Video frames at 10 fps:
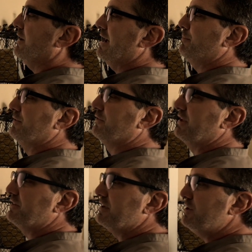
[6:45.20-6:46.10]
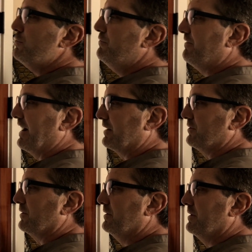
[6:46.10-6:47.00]
happens that the U
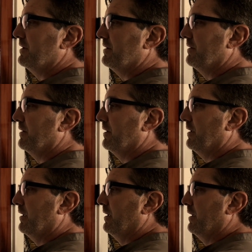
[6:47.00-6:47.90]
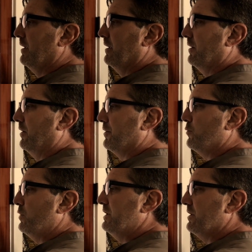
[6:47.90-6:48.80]
factor on a
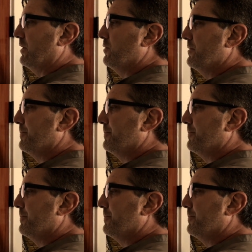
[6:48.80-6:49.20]
window